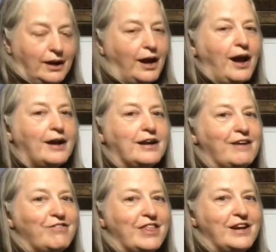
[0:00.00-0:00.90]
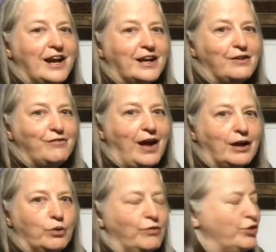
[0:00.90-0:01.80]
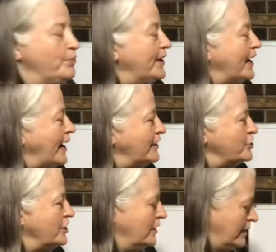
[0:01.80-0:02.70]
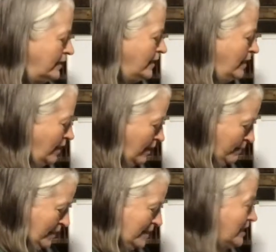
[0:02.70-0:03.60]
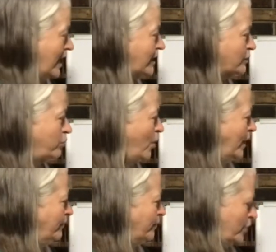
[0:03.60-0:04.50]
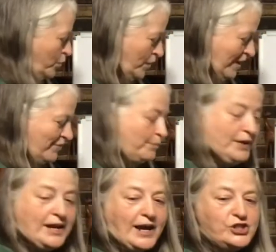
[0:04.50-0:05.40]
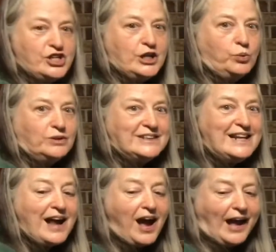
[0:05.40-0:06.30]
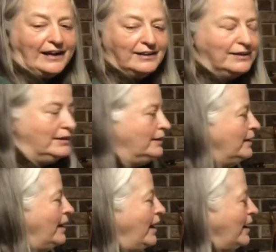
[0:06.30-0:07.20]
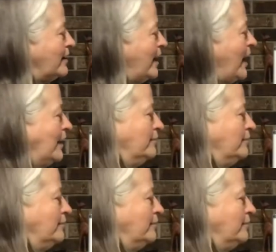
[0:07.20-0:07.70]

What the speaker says: and give the negative value of the pH. In the next one, we have the pH equal to 9. Again,